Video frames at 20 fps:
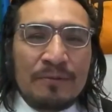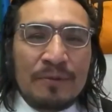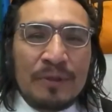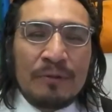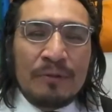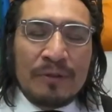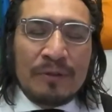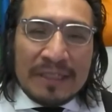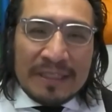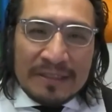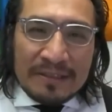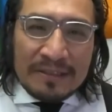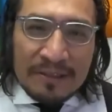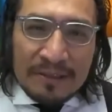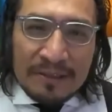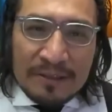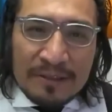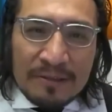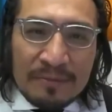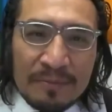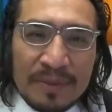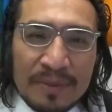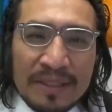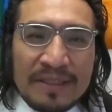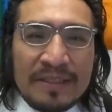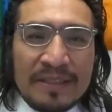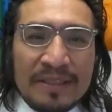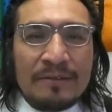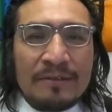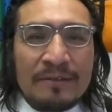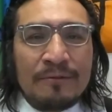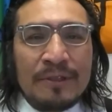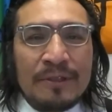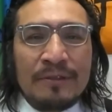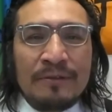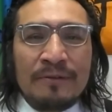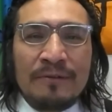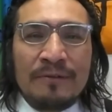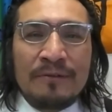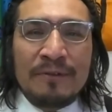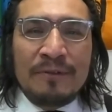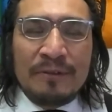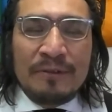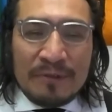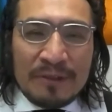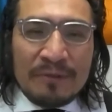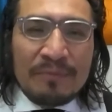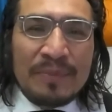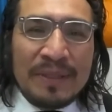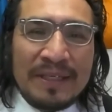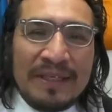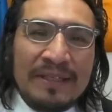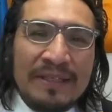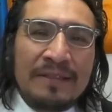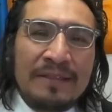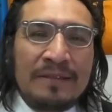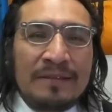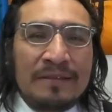We will continue to be here. We will be here.